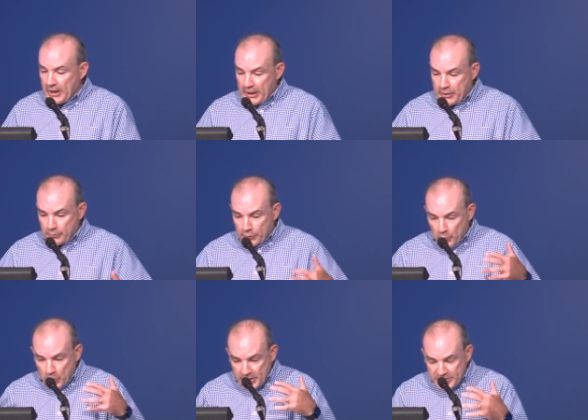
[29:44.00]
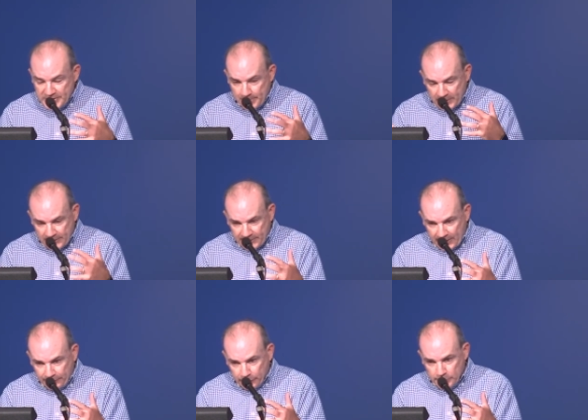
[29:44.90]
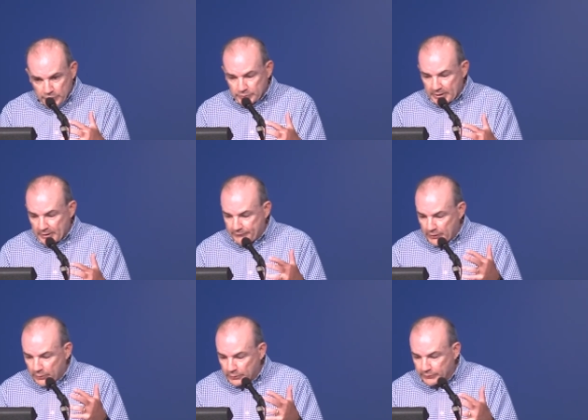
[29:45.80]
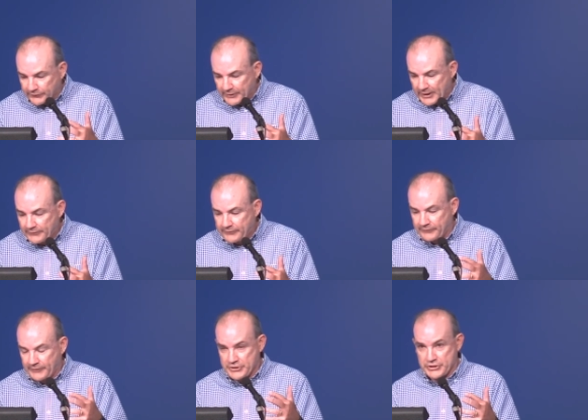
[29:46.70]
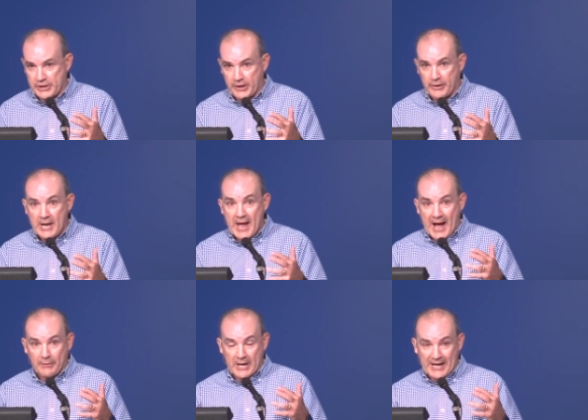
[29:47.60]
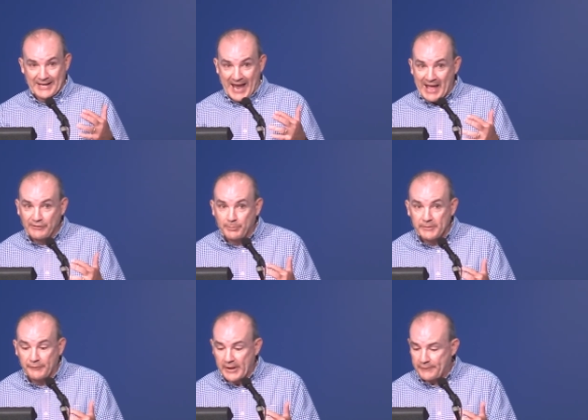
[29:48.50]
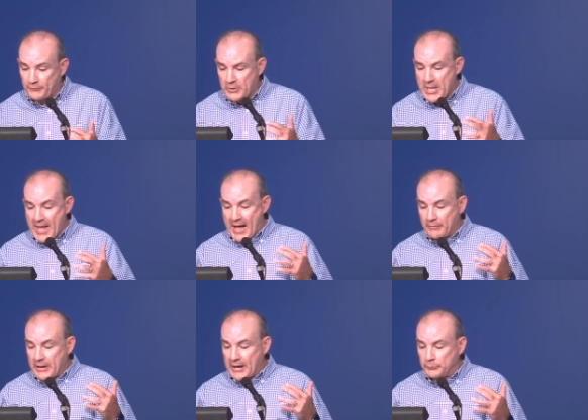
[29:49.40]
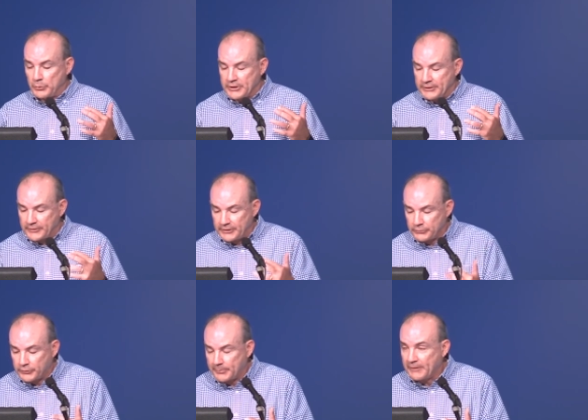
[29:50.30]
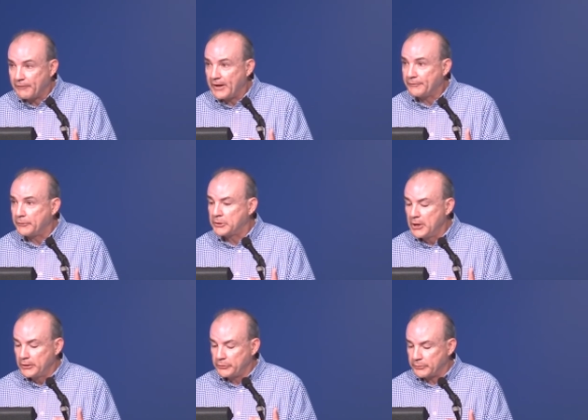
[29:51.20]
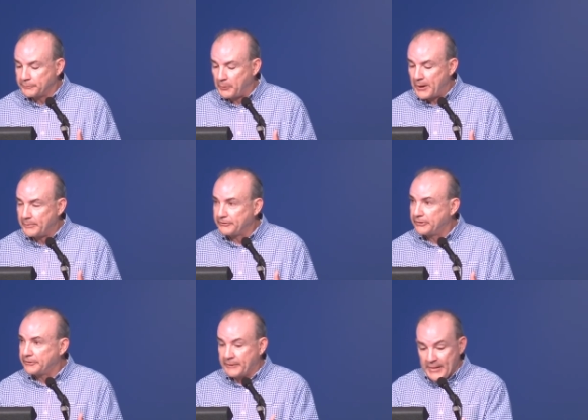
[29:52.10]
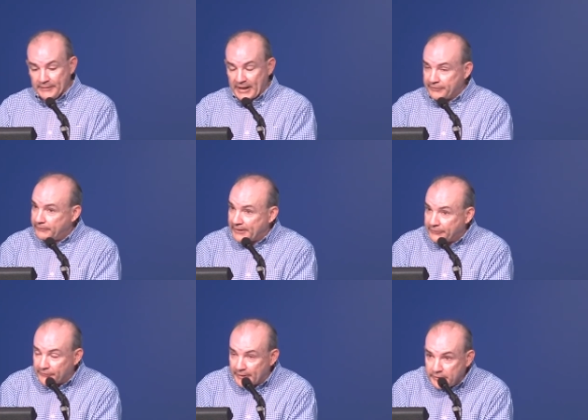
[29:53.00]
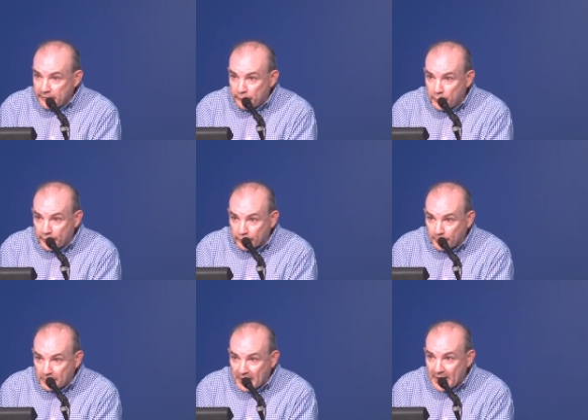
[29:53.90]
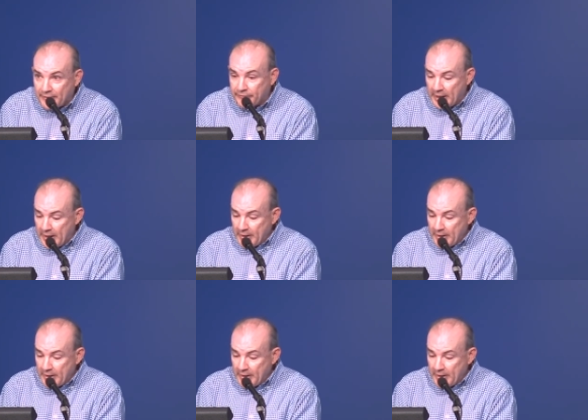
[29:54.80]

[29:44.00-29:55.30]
Hear, the wisdom and the testimony of the older saints as they share how God has been faithful, how God will continue to be faithful to his promises. That's, that's Sunday school. There's a place.